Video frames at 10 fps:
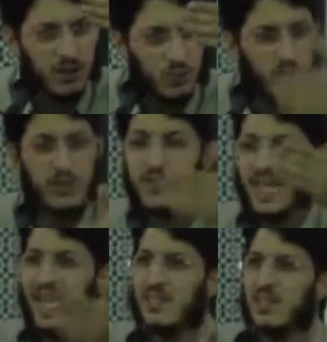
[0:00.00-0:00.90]
one of the
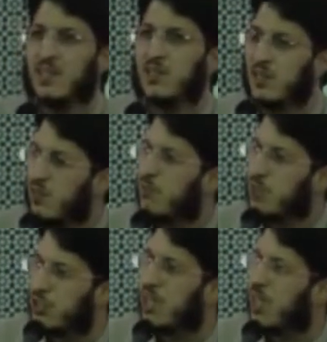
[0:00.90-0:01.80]
ancestors of
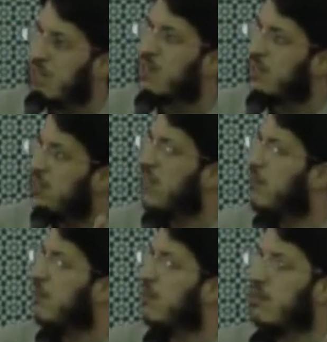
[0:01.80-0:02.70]
Bashar al-Assad
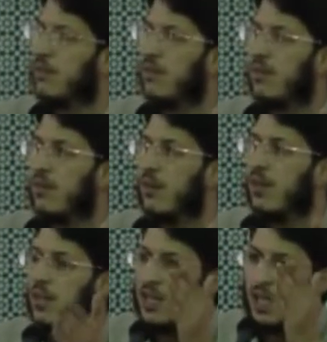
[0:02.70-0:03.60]
did.
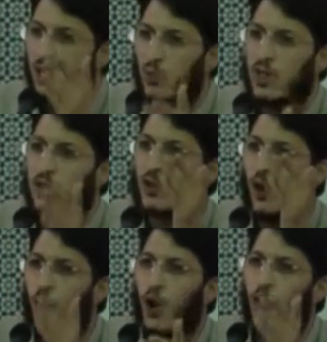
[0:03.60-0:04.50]
He was
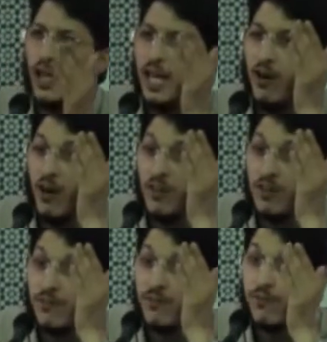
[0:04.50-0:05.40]
calling on
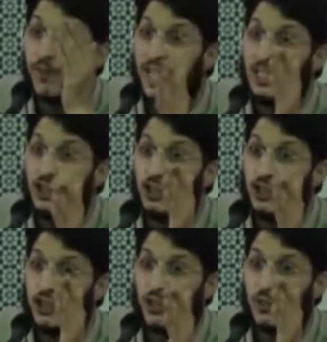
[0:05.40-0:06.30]
the
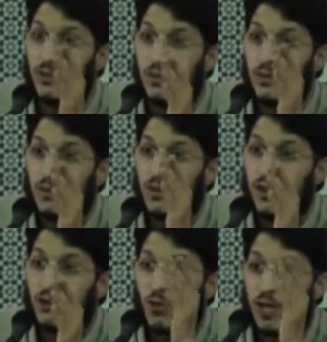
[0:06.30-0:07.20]
French
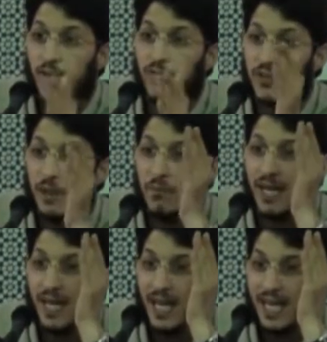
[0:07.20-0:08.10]
to give them
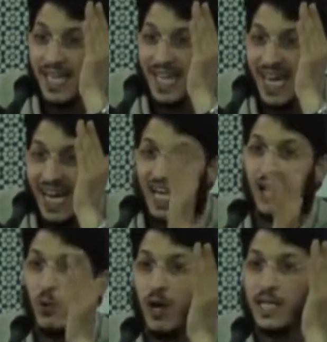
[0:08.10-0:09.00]
an
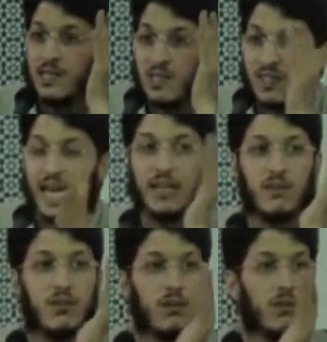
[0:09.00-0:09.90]
Alawite
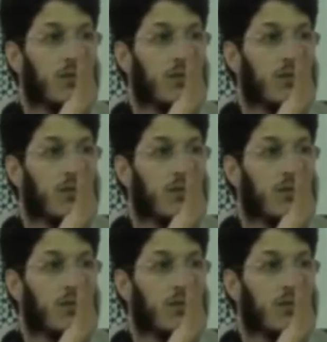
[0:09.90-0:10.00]
state.